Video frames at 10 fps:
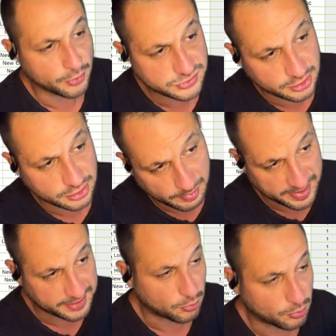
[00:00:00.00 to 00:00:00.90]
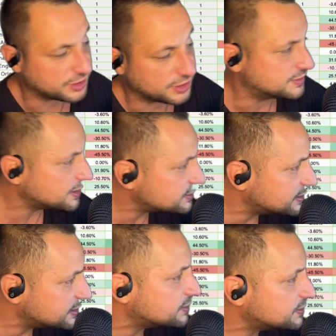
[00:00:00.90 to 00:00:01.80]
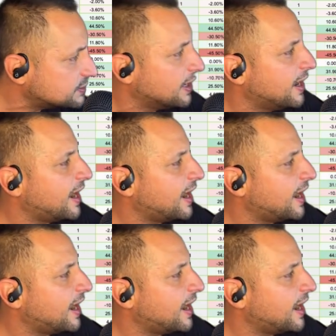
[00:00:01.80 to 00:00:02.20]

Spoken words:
Those are going to remain more consistent.